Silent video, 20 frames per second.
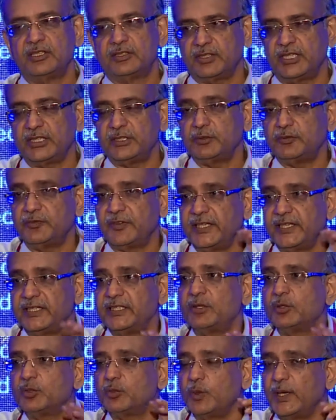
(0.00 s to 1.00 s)
try to find
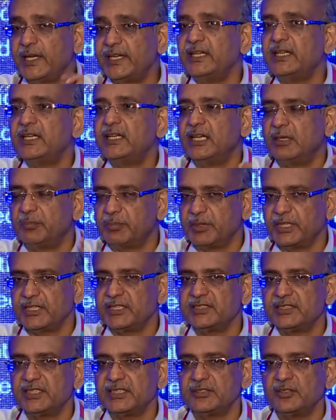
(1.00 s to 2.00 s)
out why
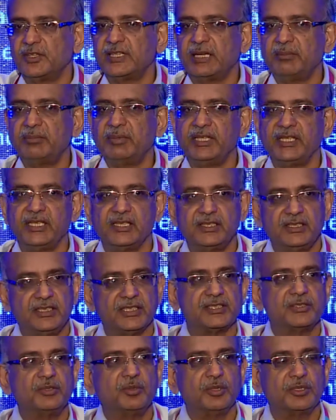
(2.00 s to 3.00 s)
pregnancy is not happening and
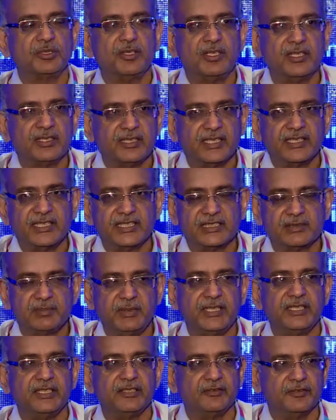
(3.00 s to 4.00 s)
just don't call it
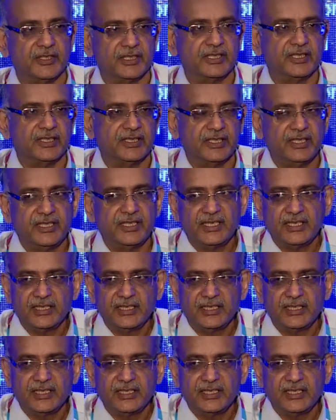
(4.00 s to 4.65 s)
unexplained infertility.